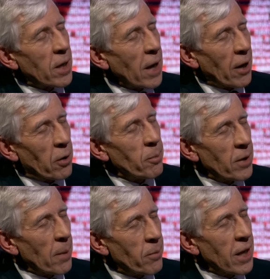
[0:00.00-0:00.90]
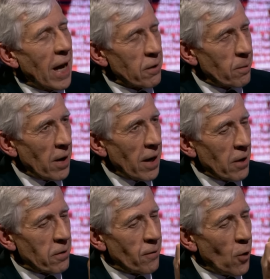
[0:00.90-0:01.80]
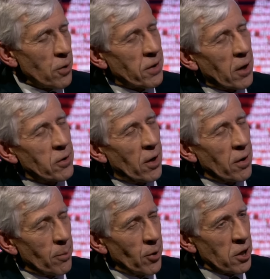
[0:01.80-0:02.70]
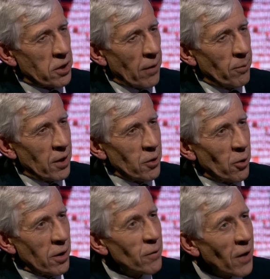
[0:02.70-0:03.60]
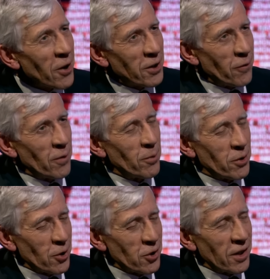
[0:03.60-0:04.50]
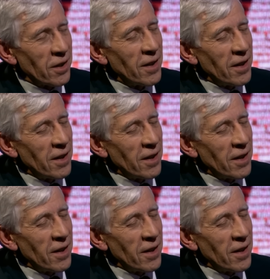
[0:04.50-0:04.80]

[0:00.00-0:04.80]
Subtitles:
But hang on. But as Foreign Secretary in a British government, you're in a very different position